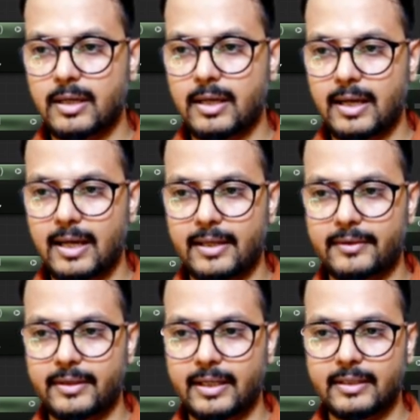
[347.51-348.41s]
and
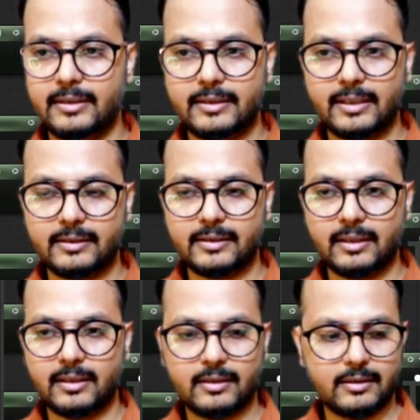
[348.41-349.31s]
then take
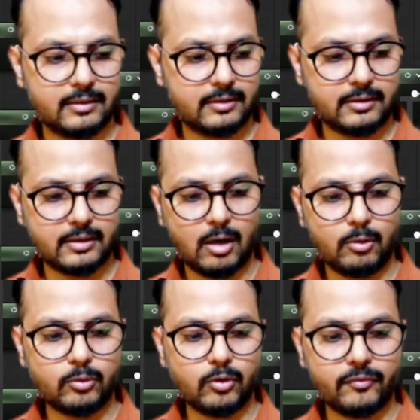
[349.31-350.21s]
the
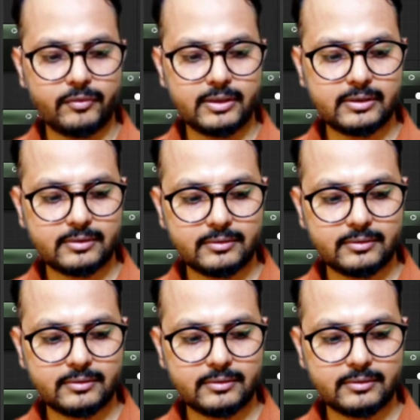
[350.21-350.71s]
round of this